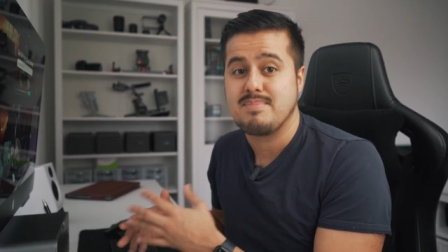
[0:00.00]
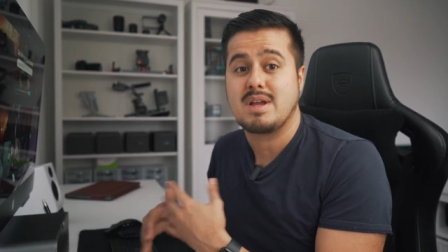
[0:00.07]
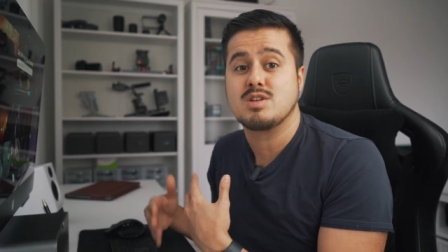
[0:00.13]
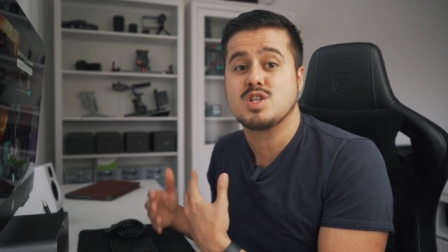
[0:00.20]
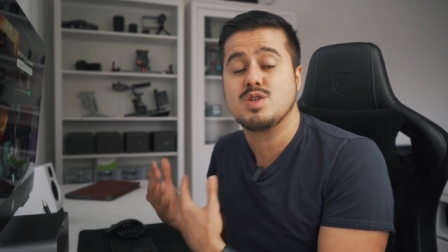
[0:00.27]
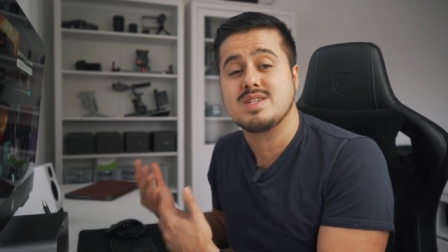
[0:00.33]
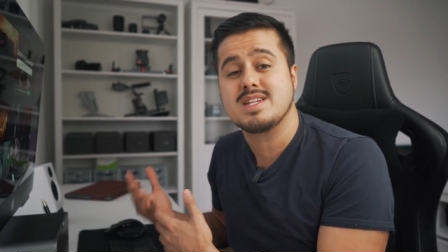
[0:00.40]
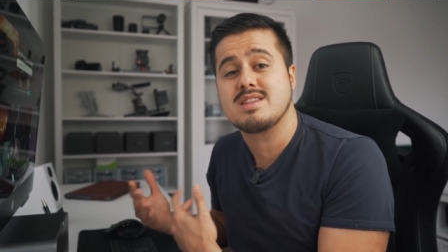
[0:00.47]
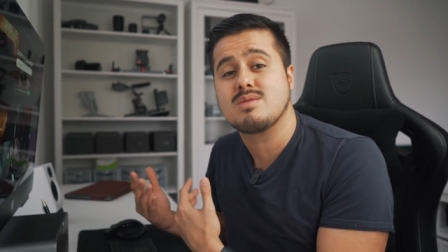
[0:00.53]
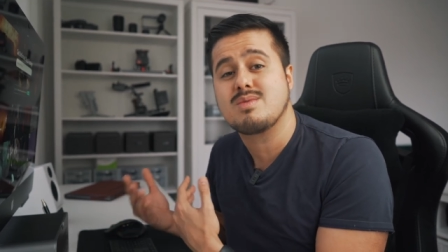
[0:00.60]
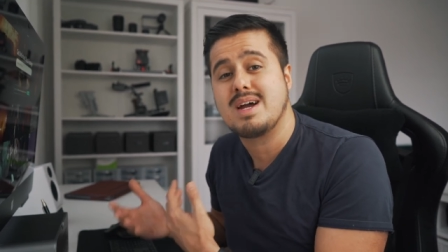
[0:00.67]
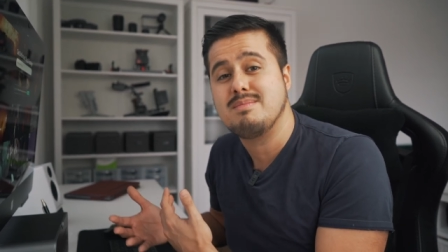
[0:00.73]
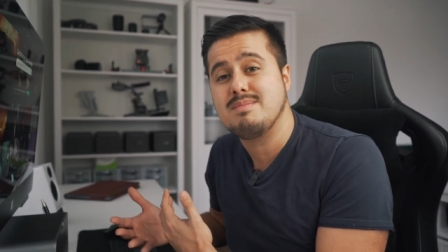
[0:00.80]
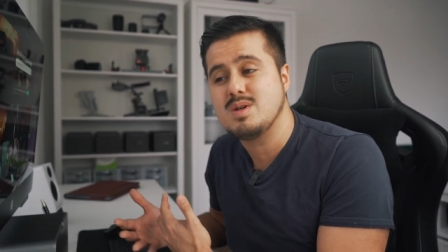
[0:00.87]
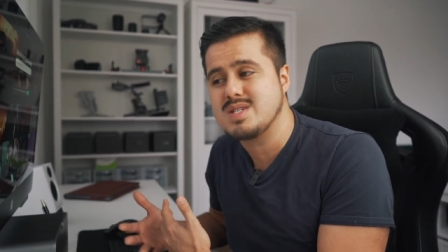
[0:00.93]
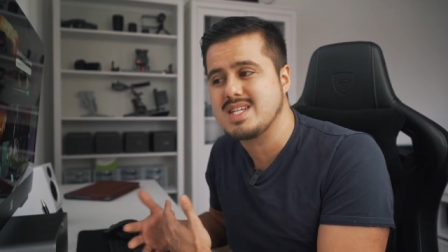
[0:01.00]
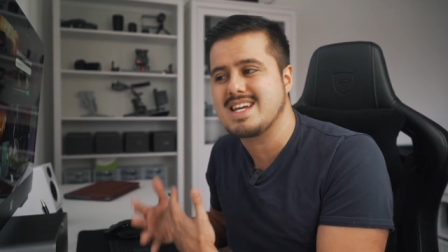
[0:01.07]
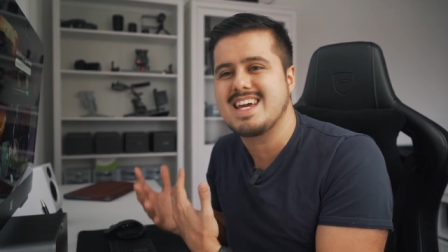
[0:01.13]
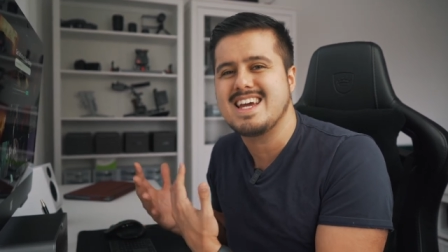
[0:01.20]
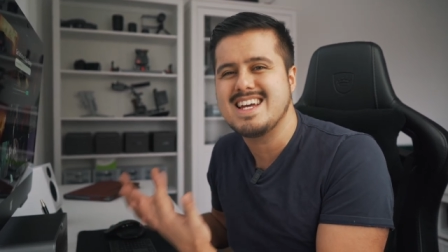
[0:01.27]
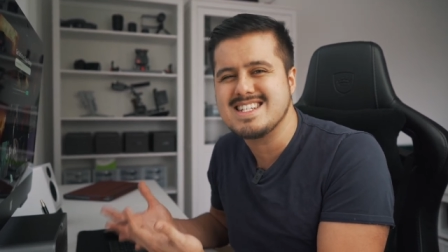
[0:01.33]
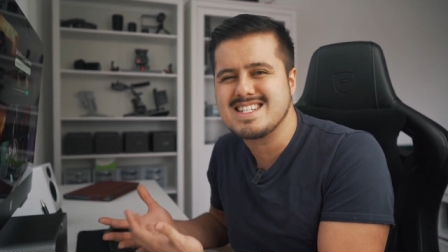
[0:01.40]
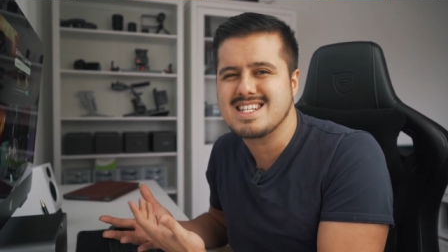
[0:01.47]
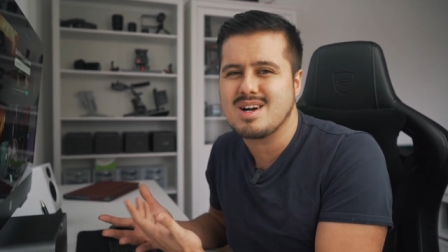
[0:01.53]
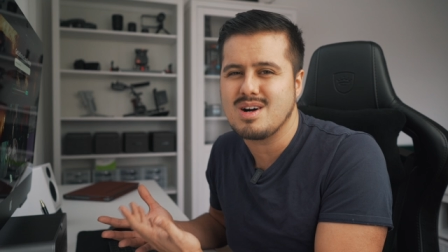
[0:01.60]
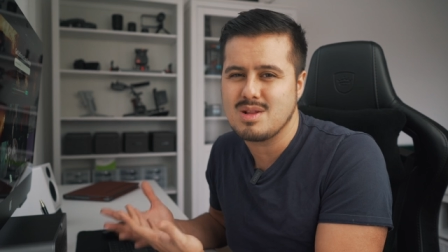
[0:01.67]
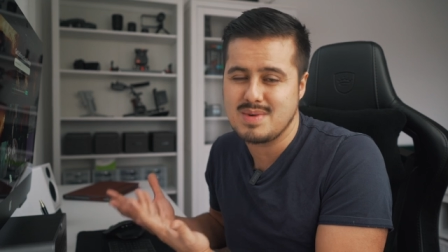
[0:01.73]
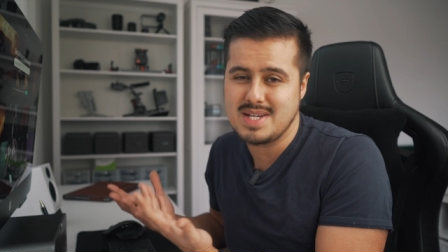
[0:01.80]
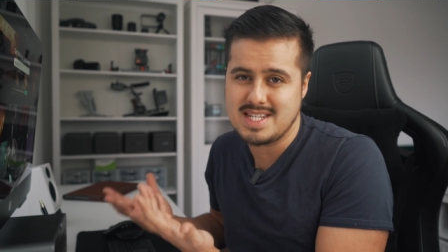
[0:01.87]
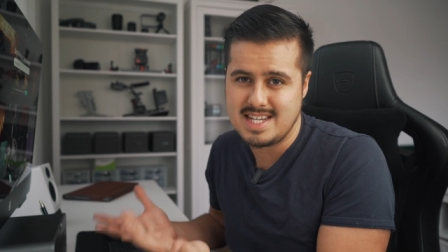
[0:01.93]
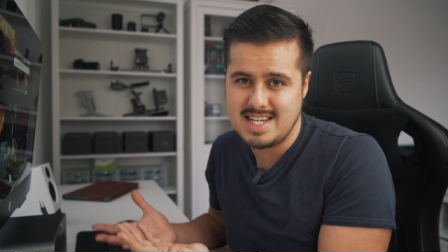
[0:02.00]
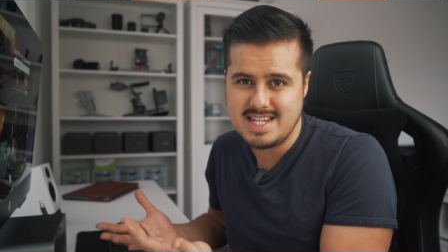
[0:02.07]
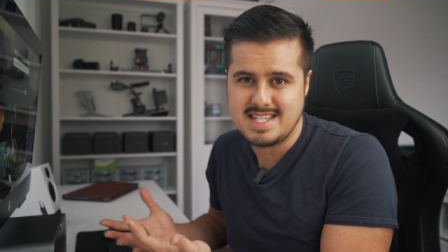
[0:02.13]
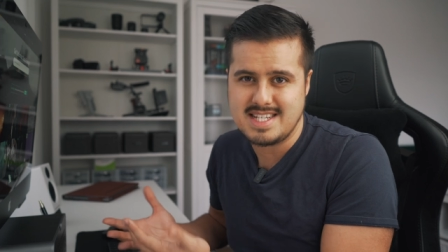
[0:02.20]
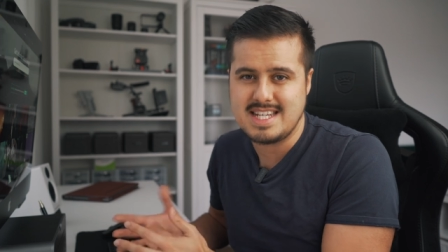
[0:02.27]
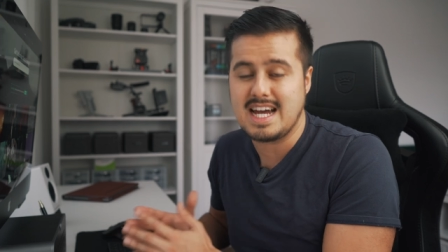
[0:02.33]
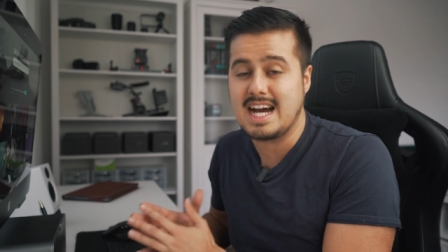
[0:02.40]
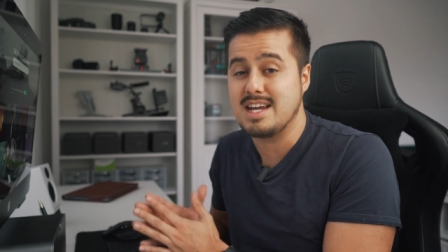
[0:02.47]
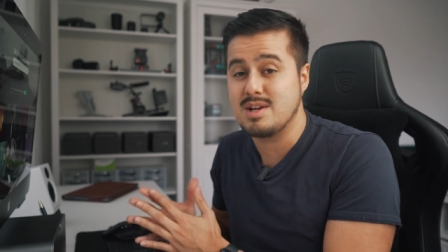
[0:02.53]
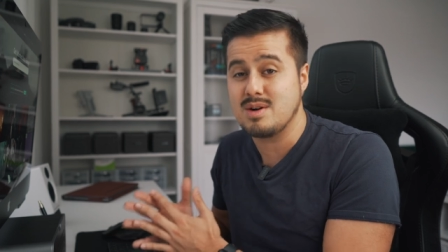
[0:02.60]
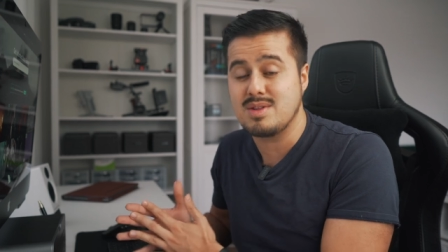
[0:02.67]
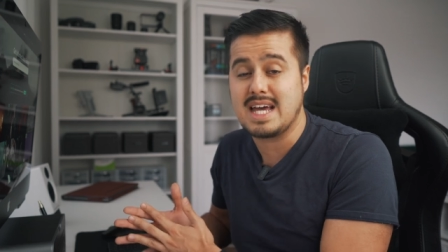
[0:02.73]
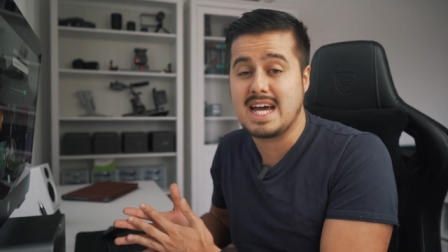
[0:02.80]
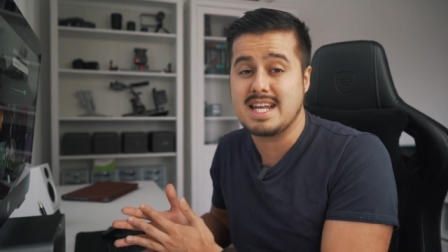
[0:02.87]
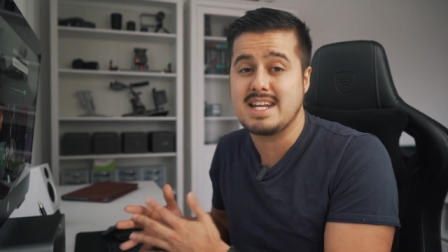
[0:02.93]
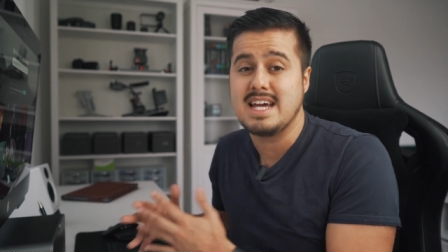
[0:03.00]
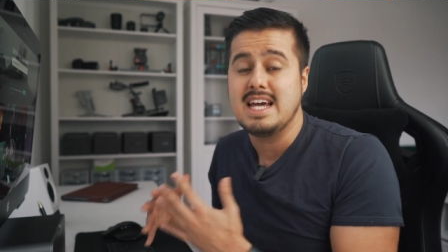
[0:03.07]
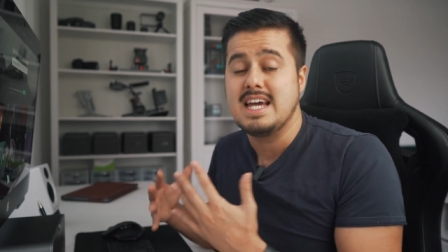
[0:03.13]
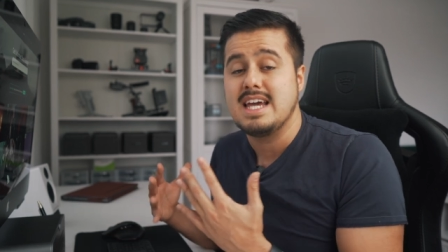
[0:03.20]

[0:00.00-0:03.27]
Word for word: Now, choosing the right music isn't always easy, I know that.